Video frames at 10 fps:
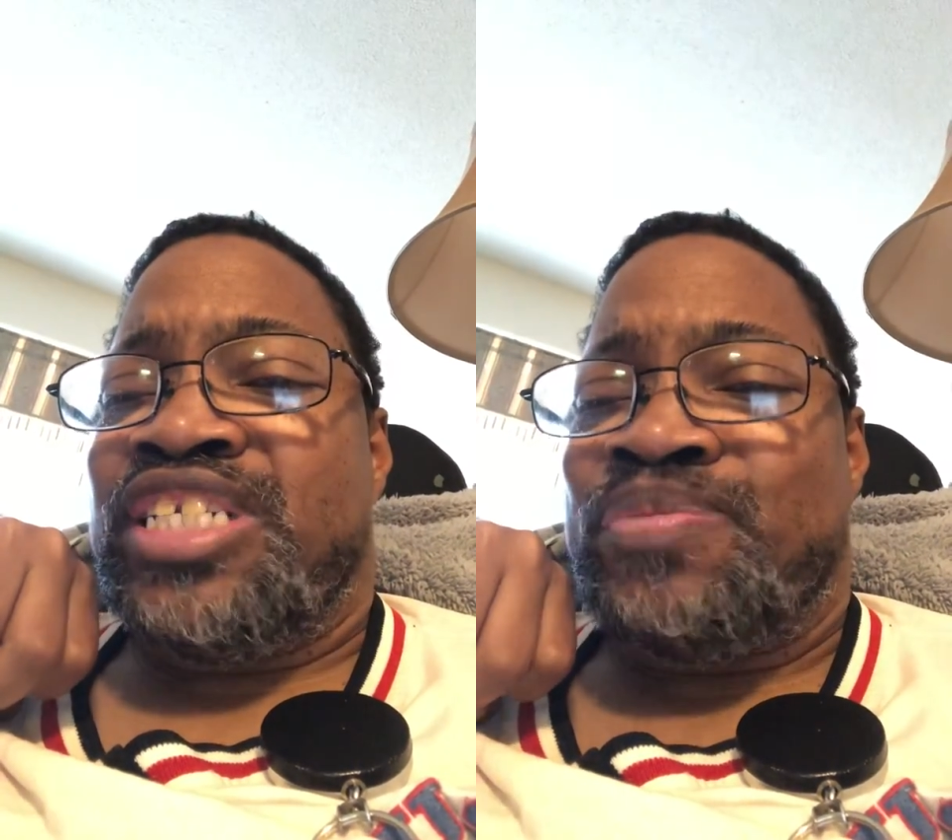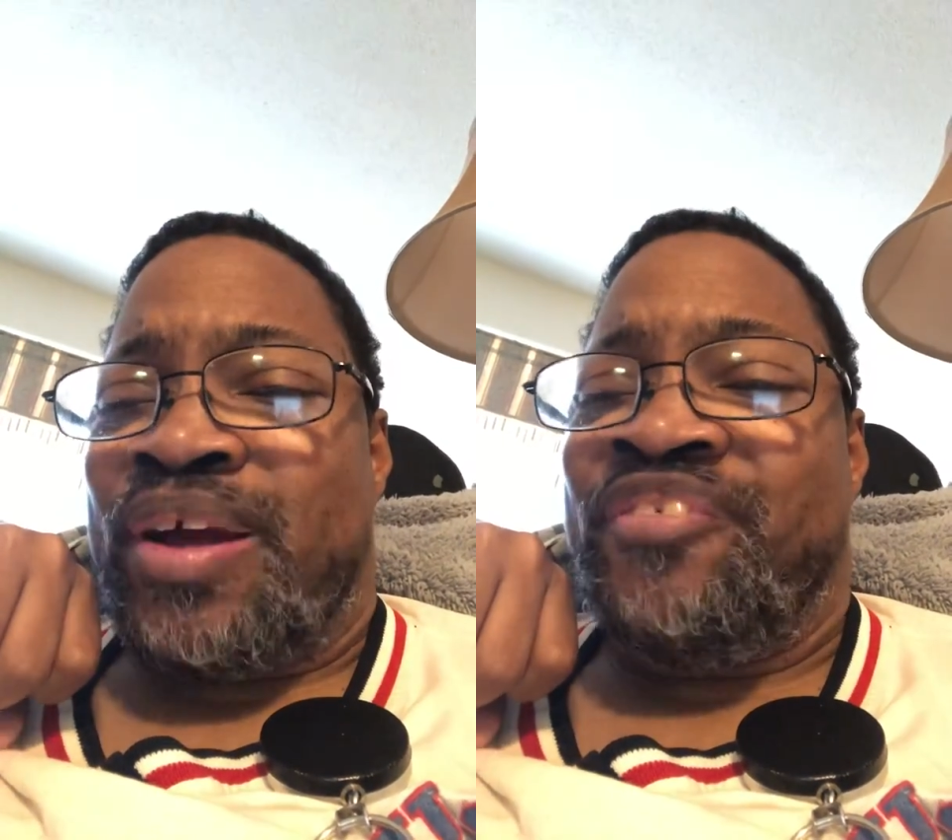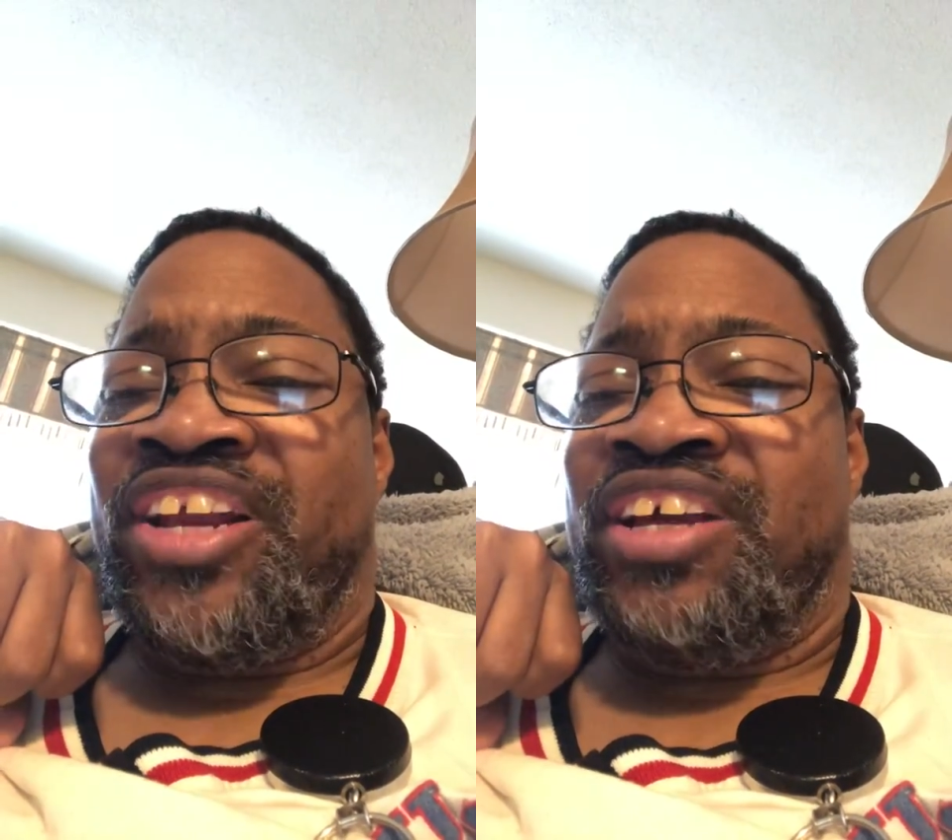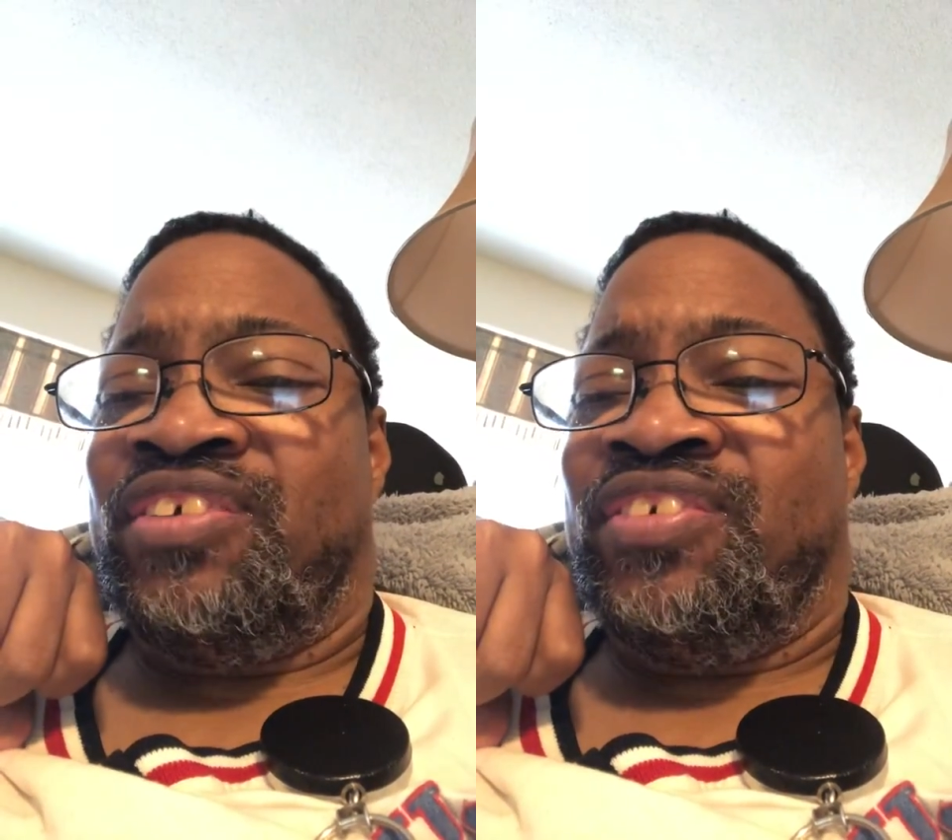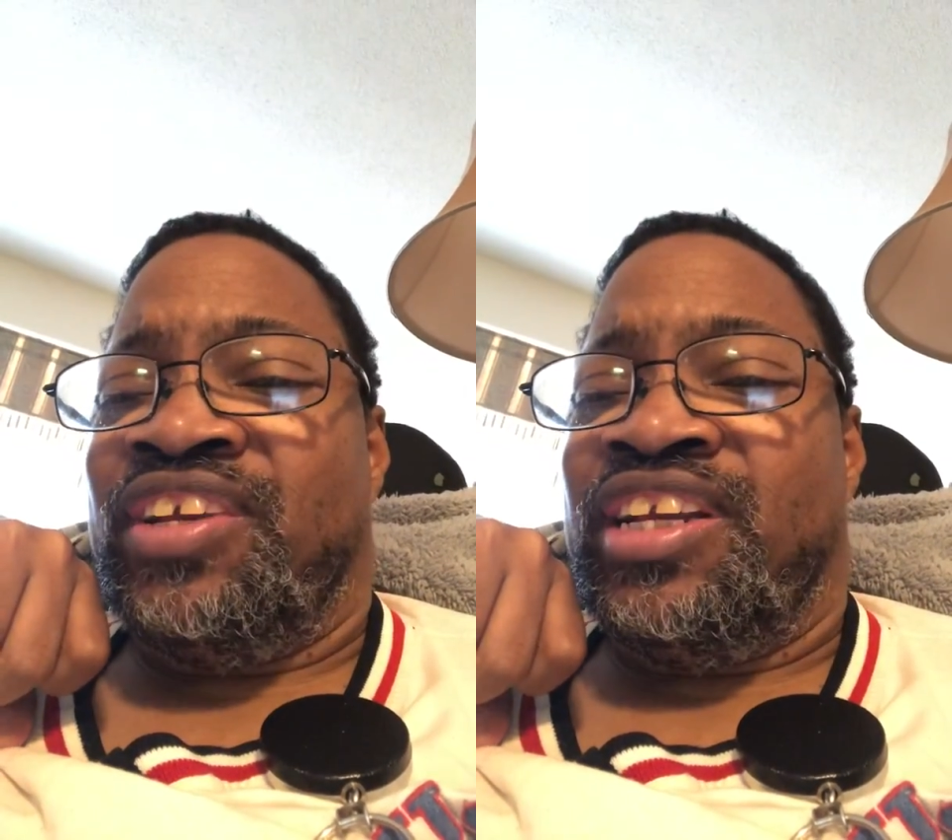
to my video.